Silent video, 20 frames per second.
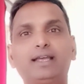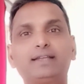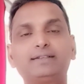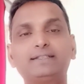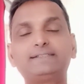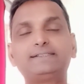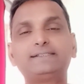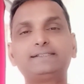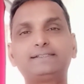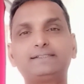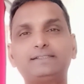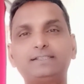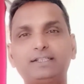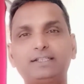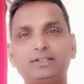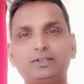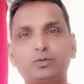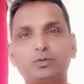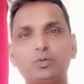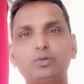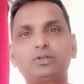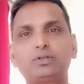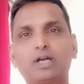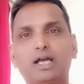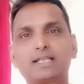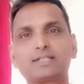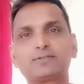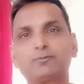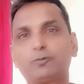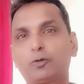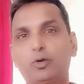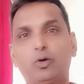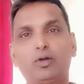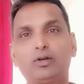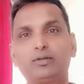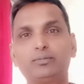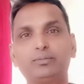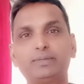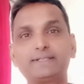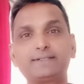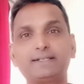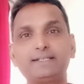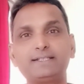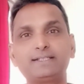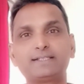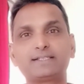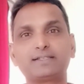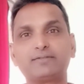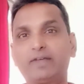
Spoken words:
This is the root cause for all miseries.